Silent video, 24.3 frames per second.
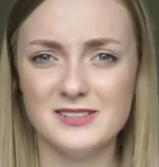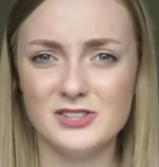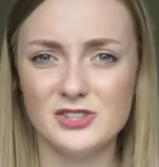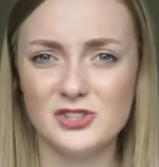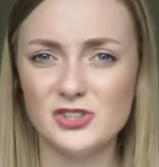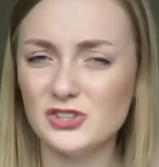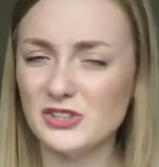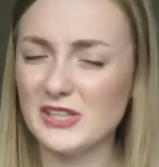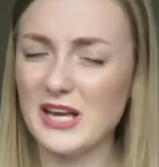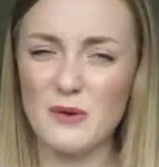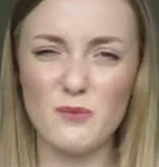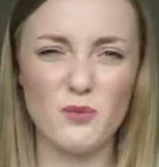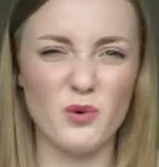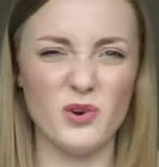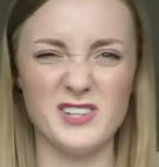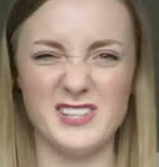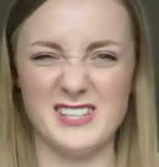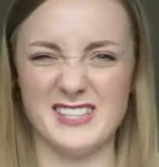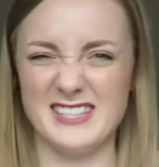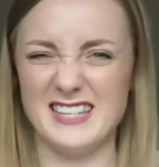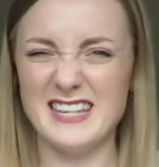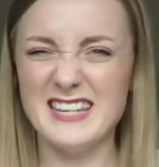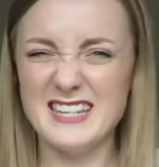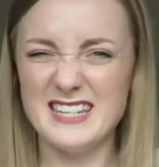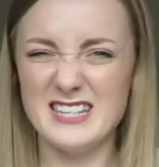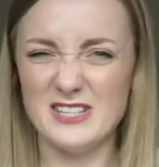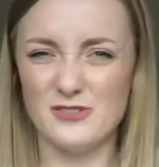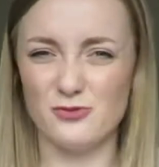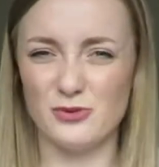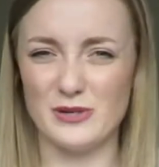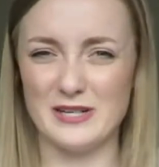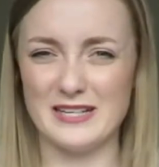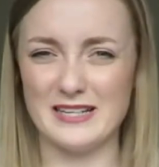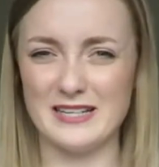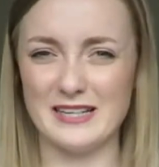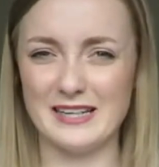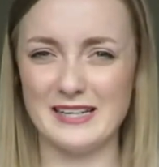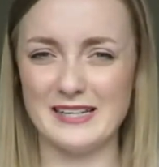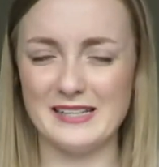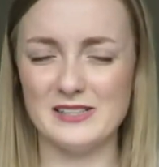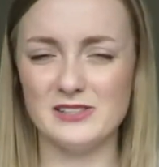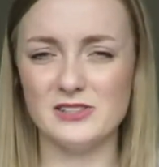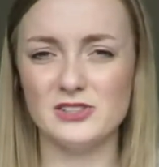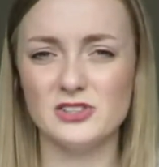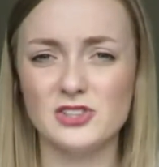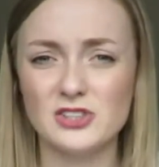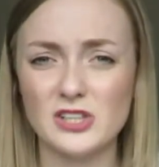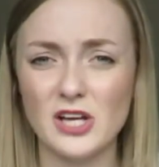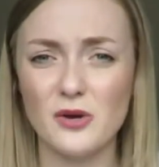just get what you need really.
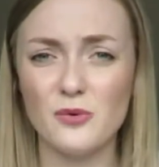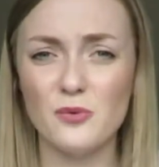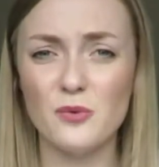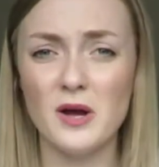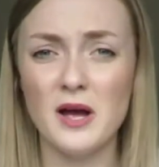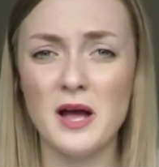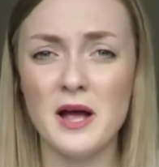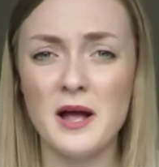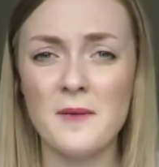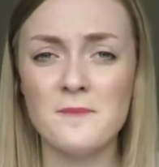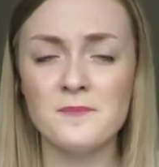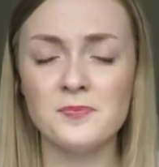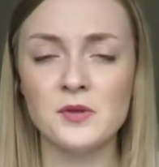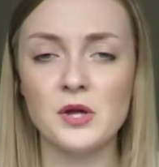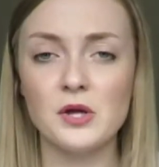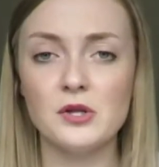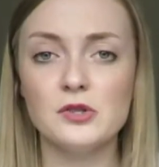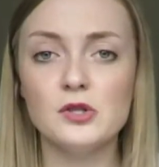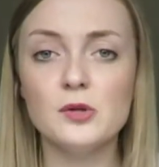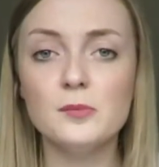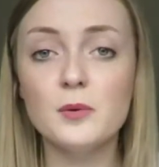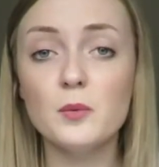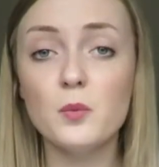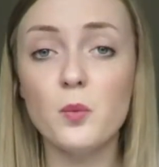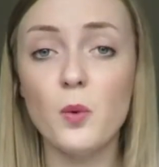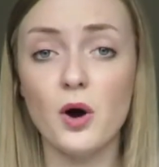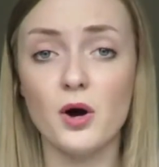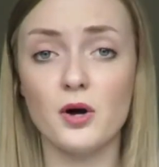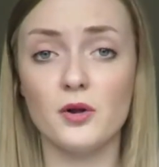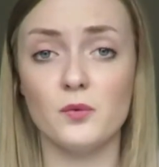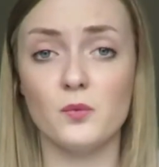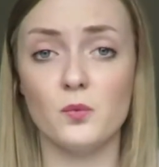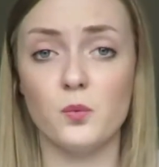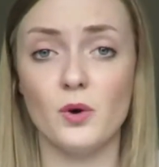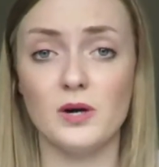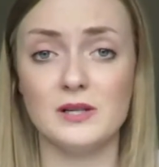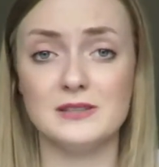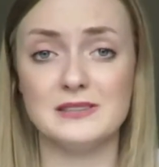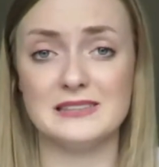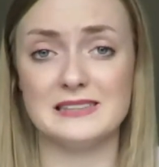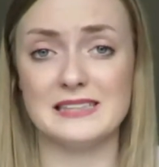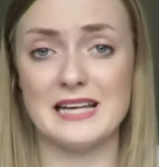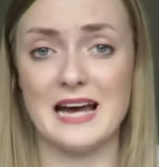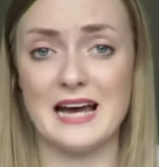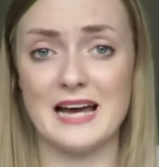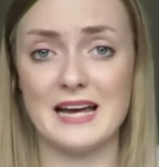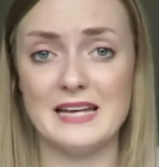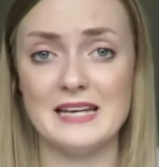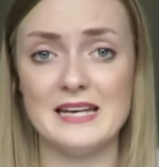So number one, what I'd
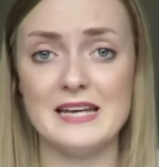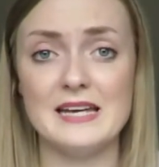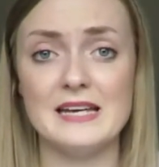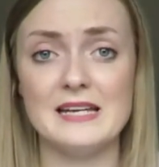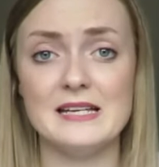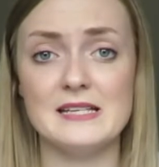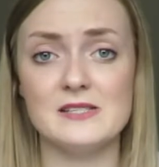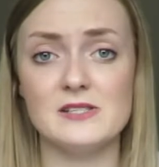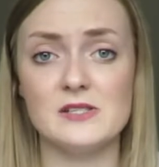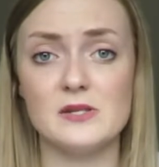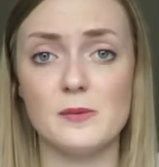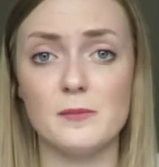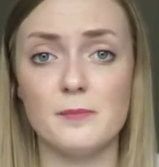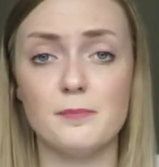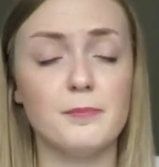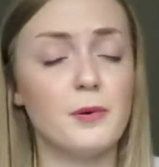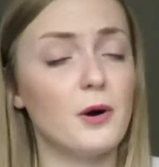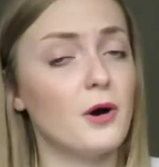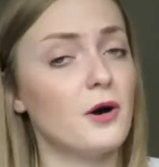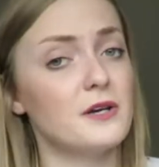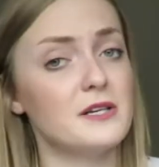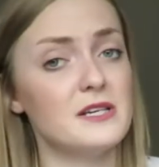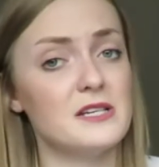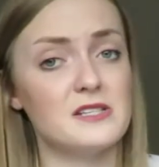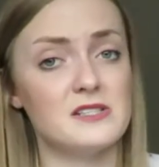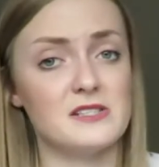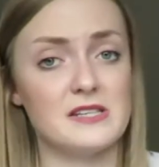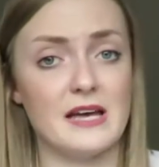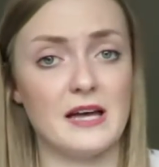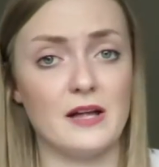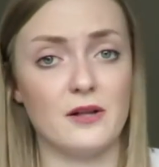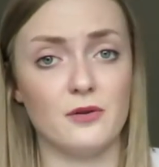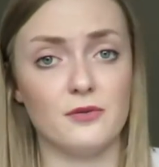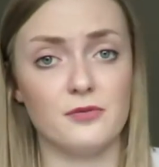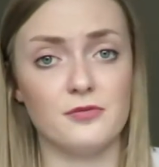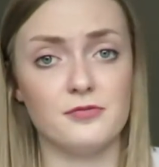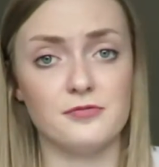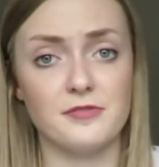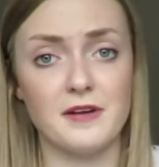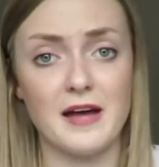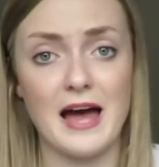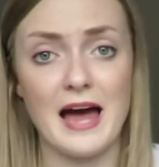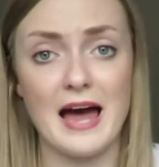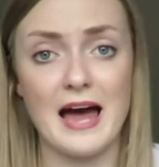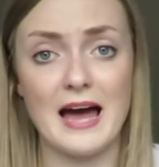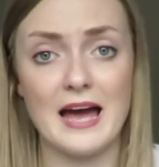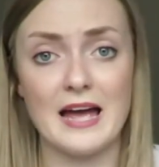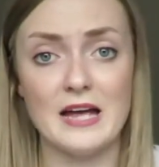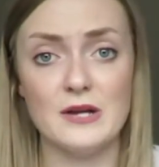say is buy yourself
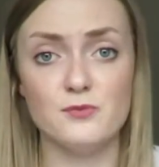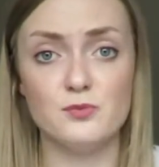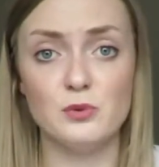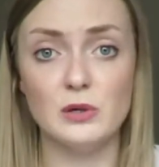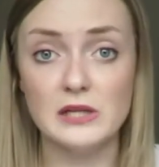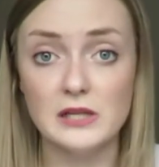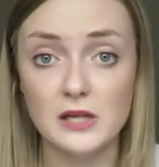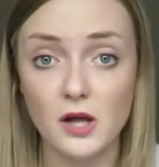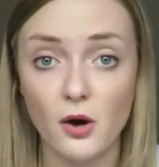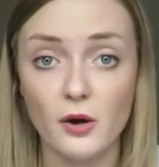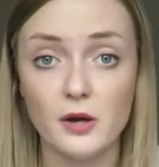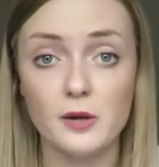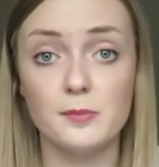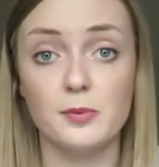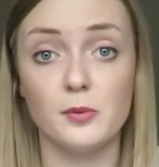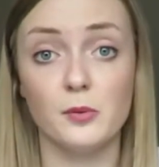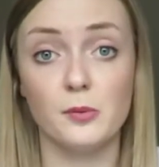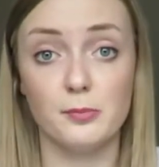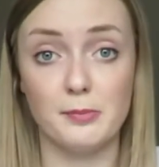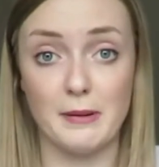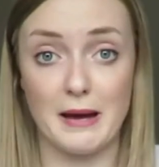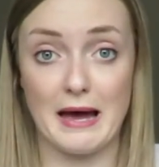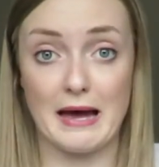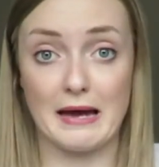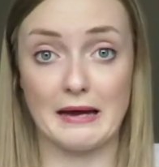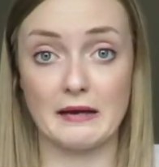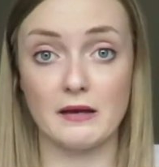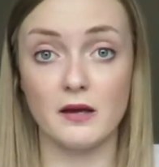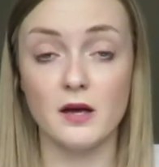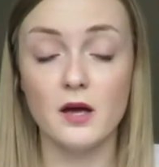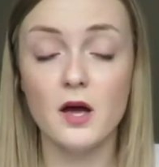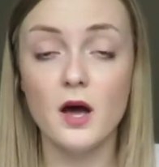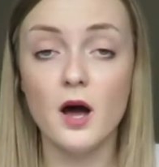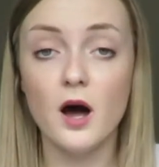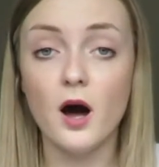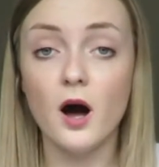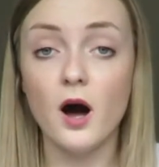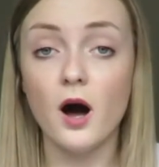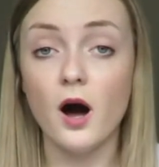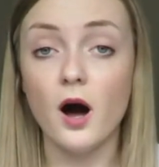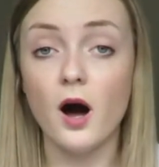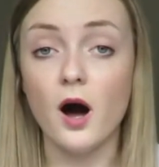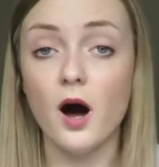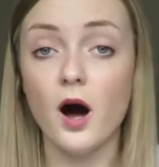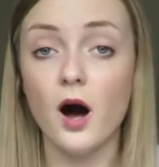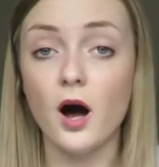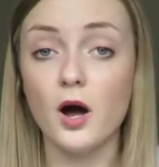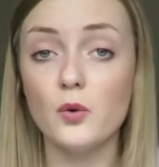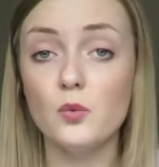a reliable bag.
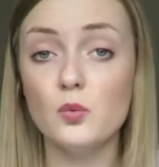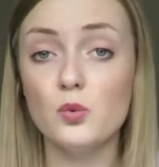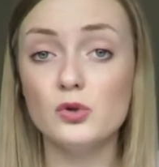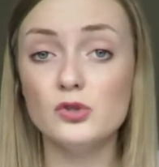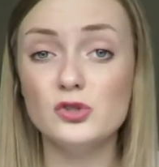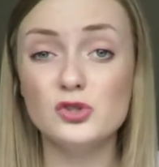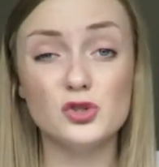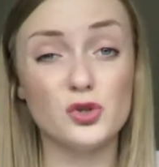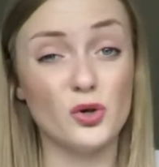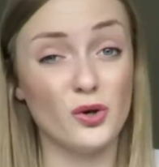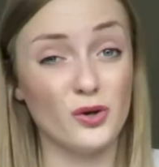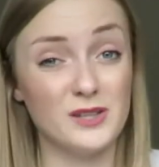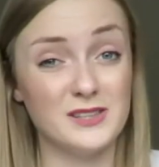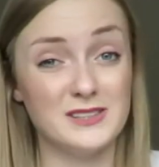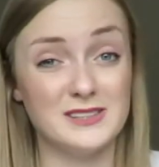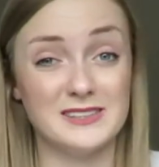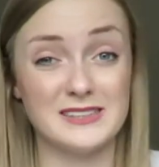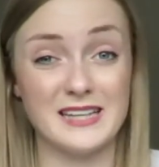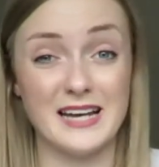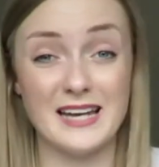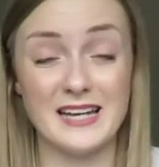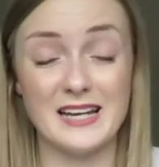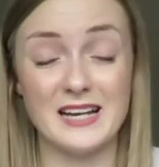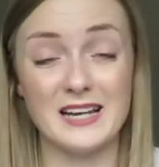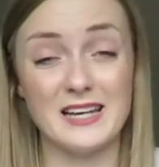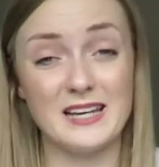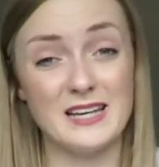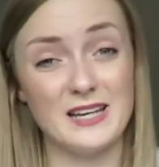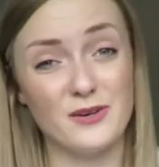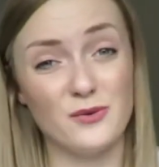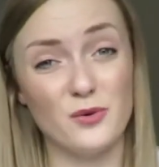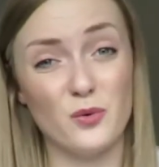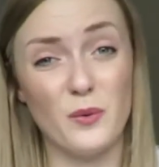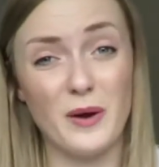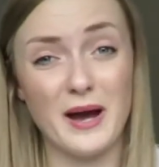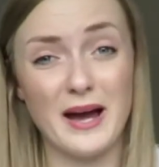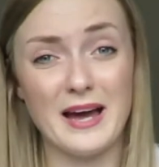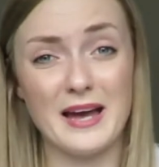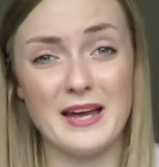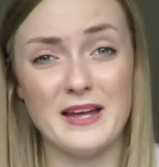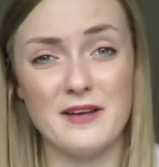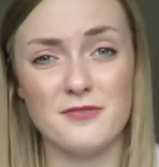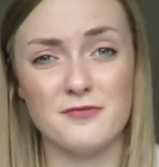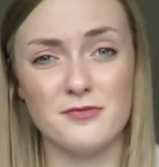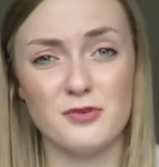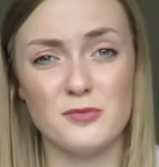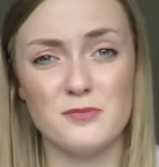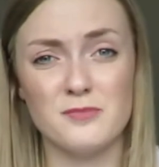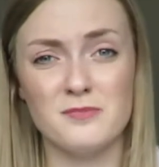I would try and stay clear
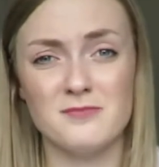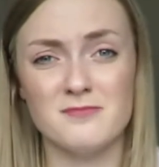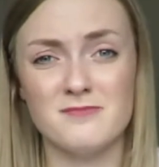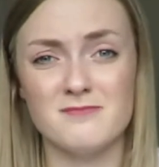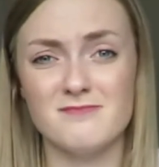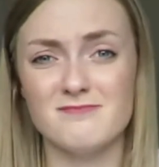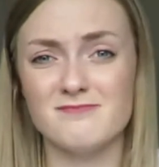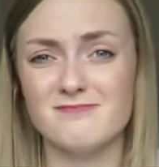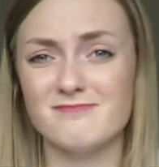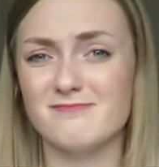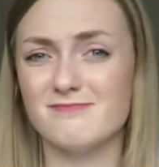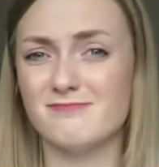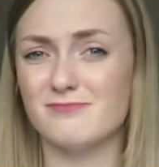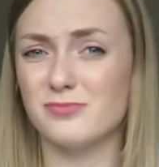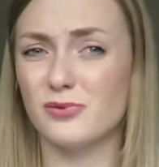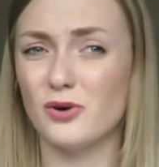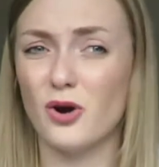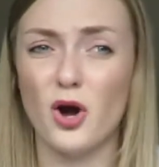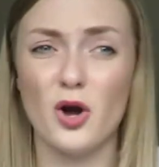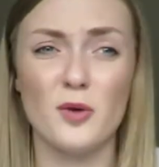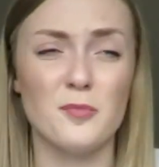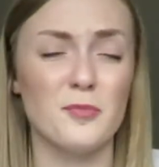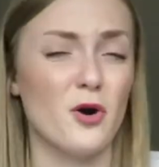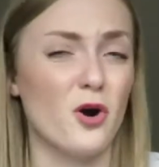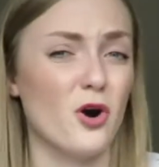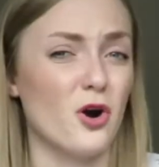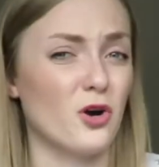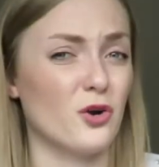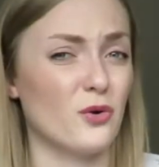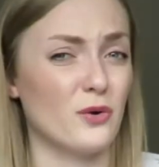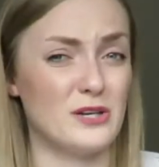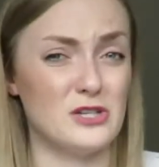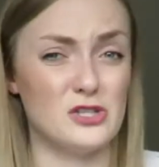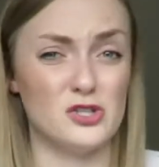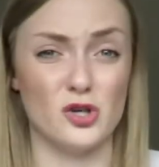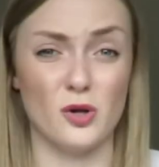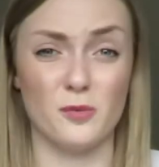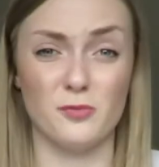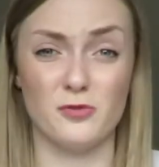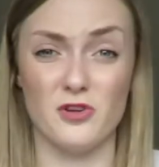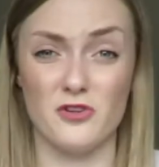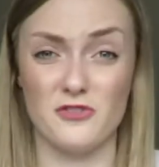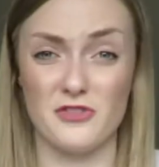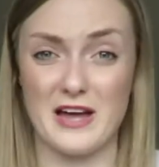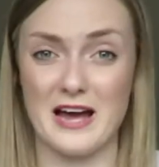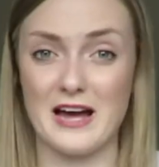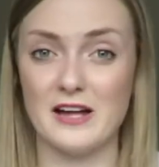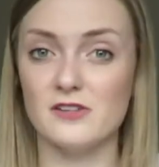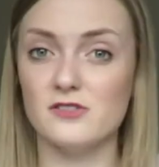away from Primark or any shops
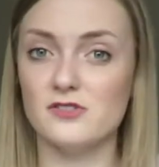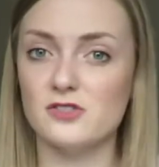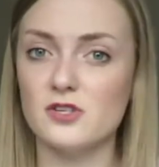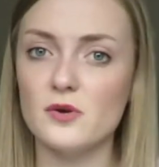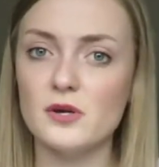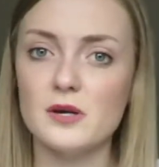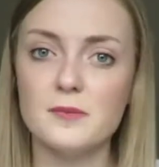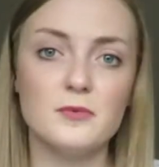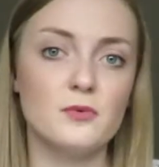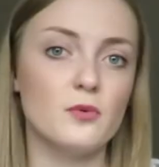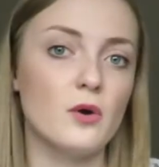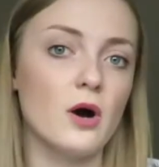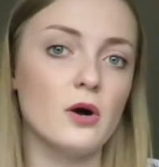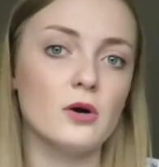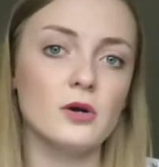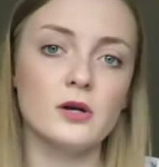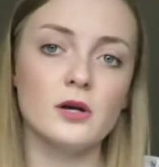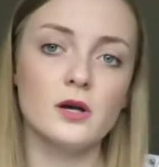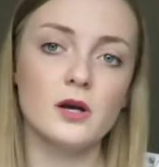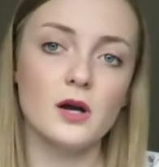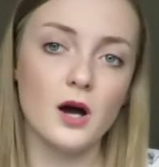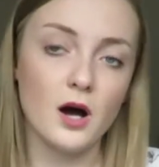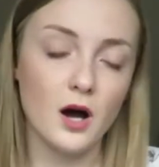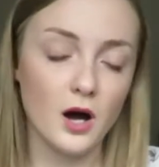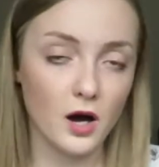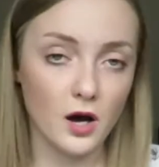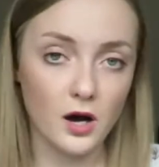like that. Don't get me wrong,